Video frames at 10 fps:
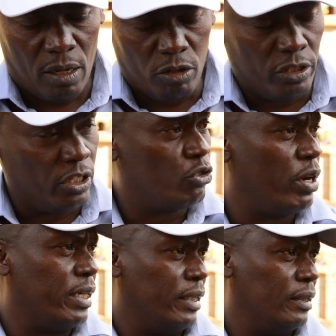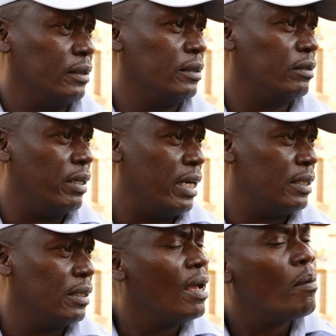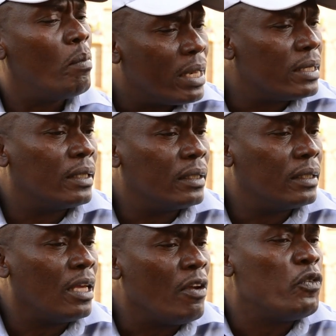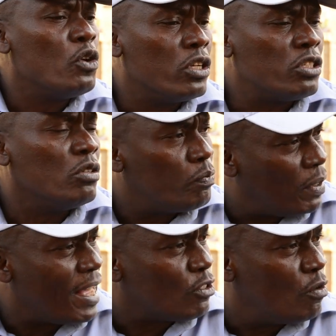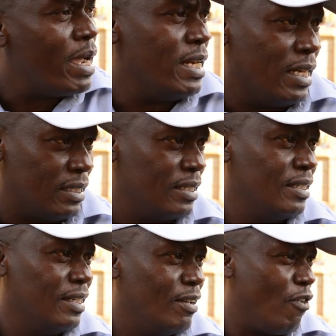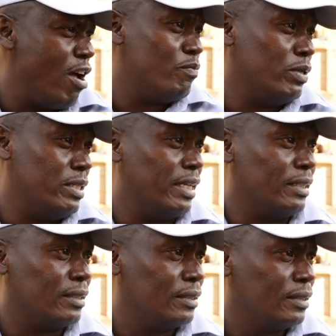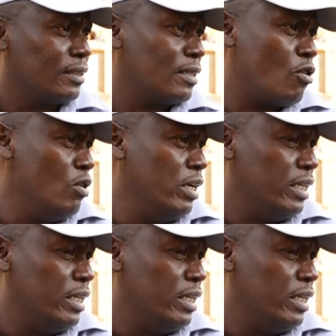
concentrated, right? But if you assume plus or minus 5%, call